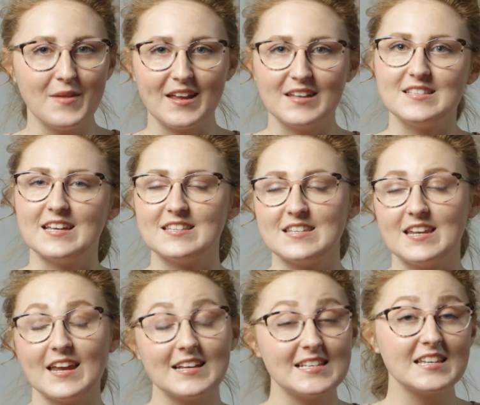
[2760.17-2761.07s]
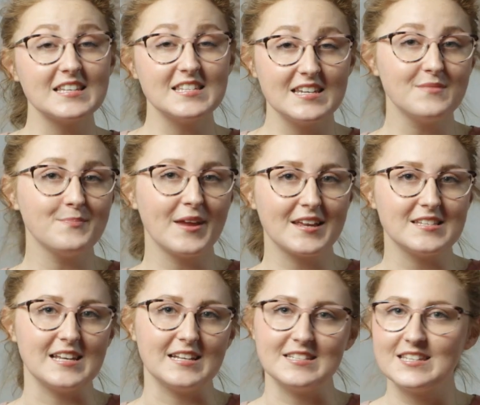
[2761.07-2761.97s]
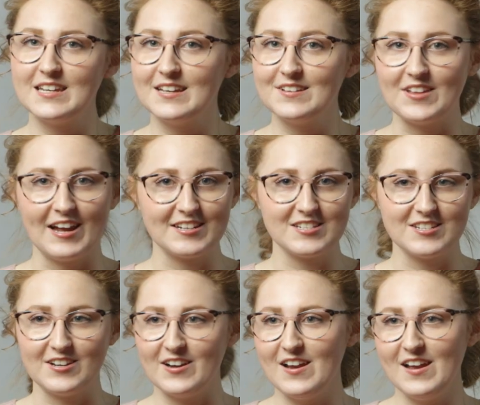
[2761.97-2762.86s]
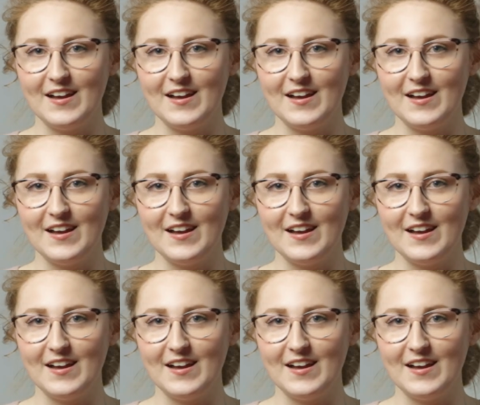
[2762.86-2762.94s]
make a dent in it, because I did make a dent in it last year.